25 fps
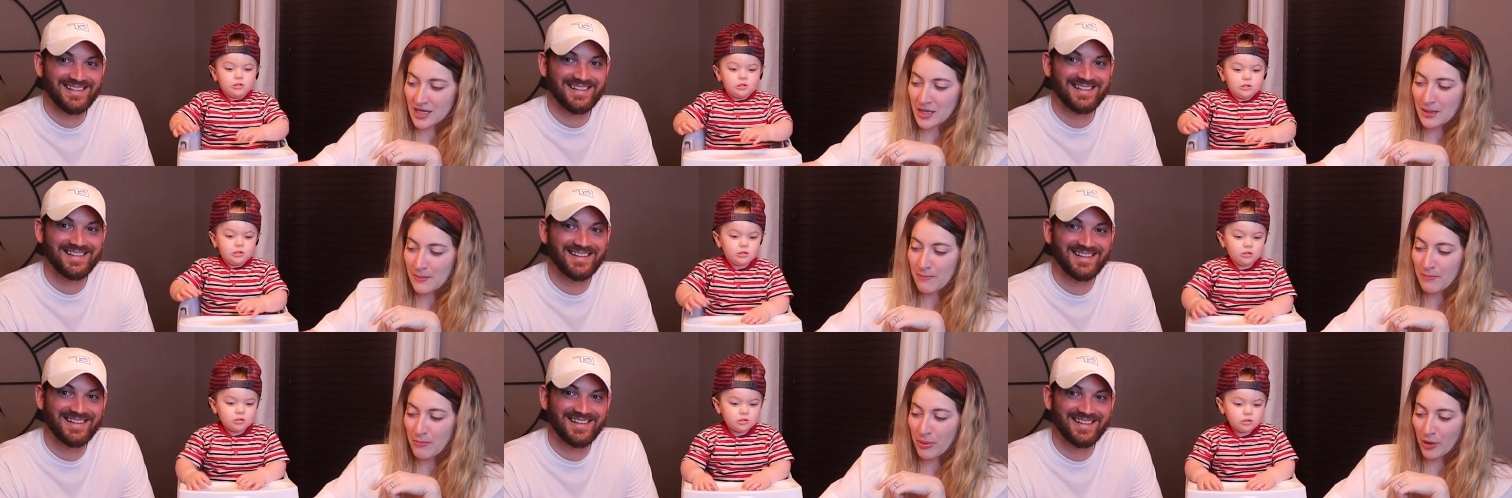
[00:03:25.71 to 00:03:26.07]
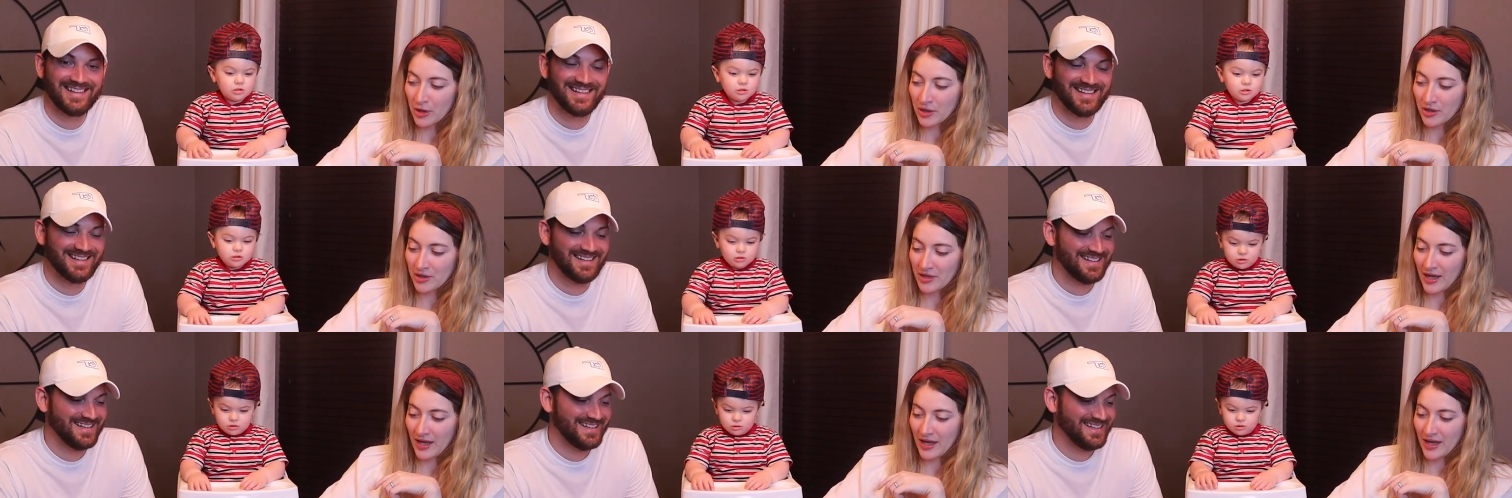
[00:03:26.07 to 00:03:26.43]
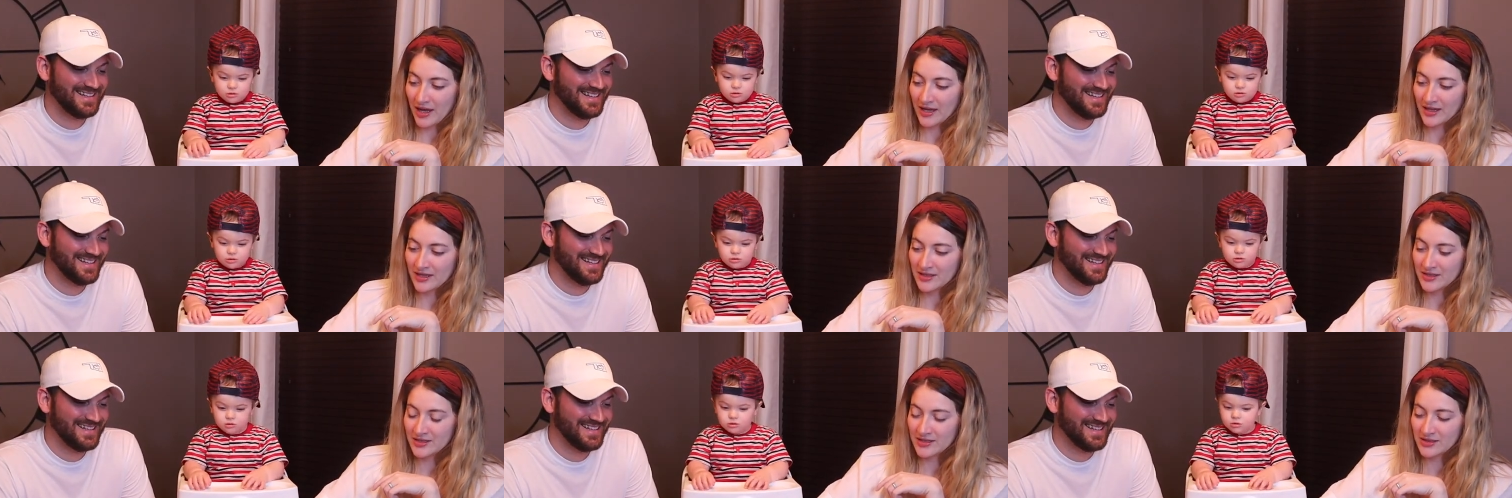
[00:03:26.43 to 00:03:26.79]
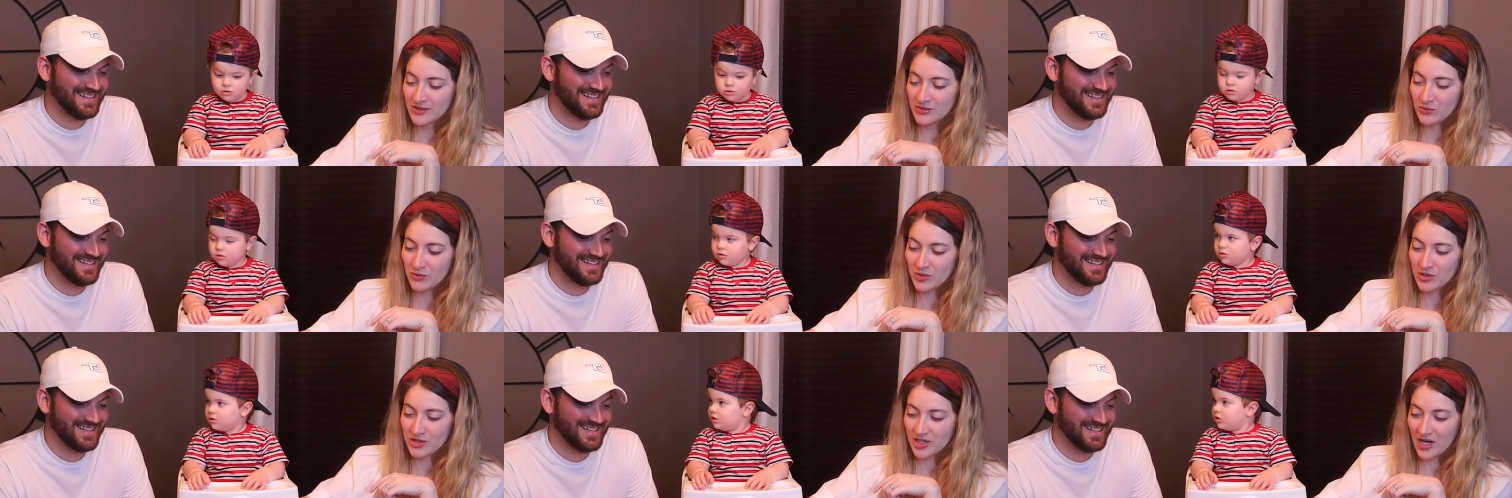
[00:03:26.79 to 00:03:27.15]
Speaker 1: like burnt
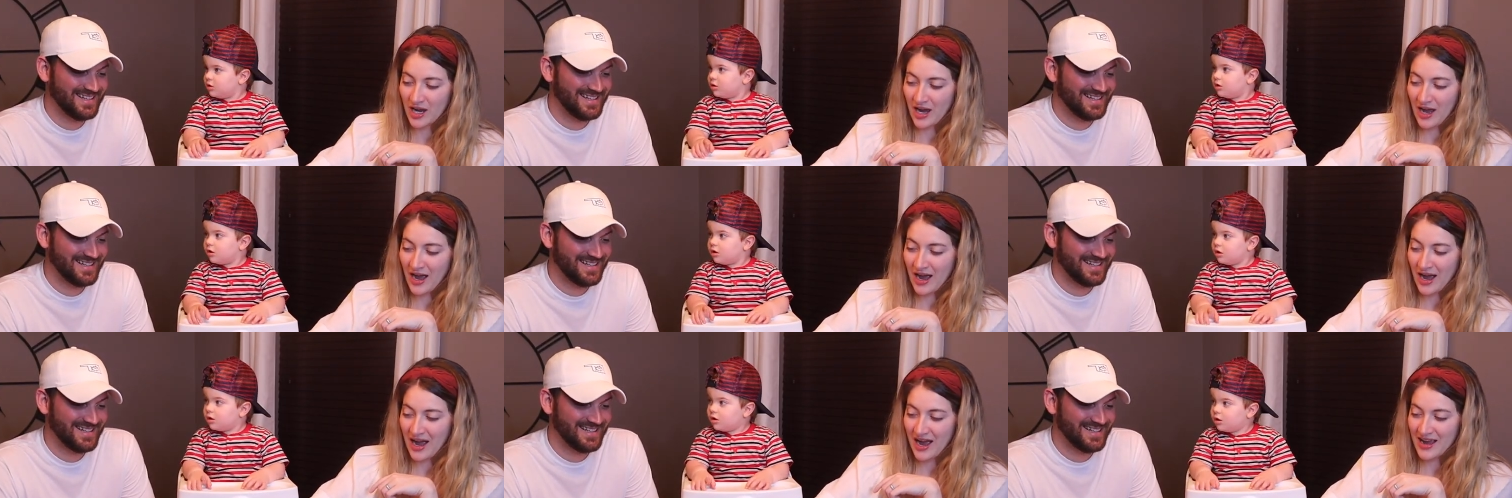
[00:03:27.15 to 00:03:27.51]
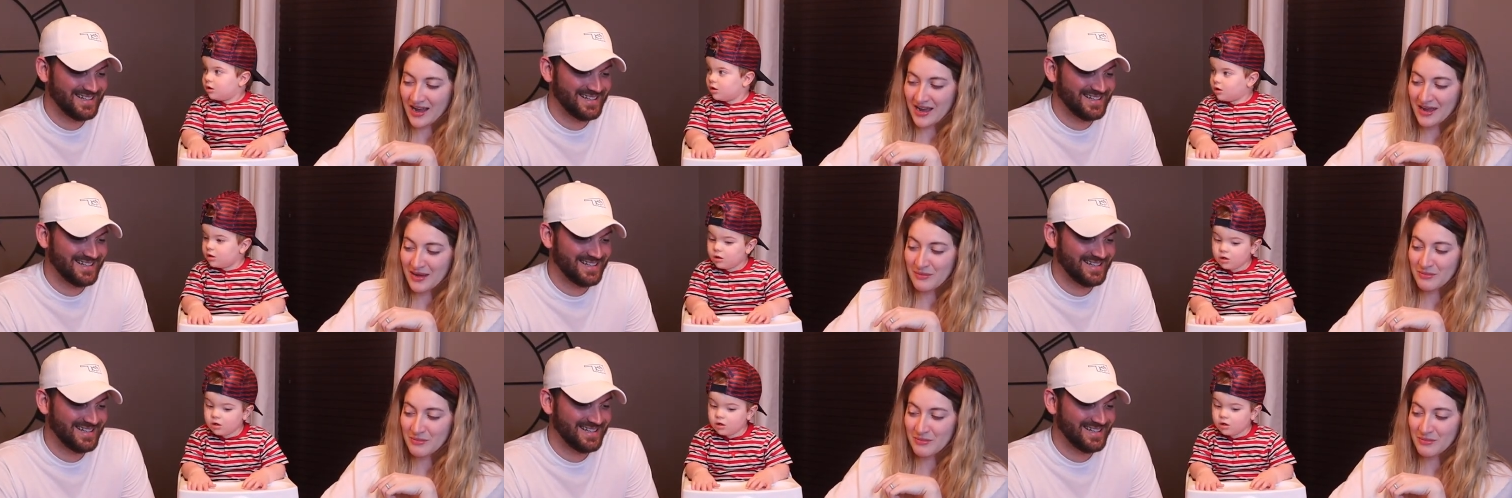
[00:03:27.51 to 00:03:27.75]
ends, which I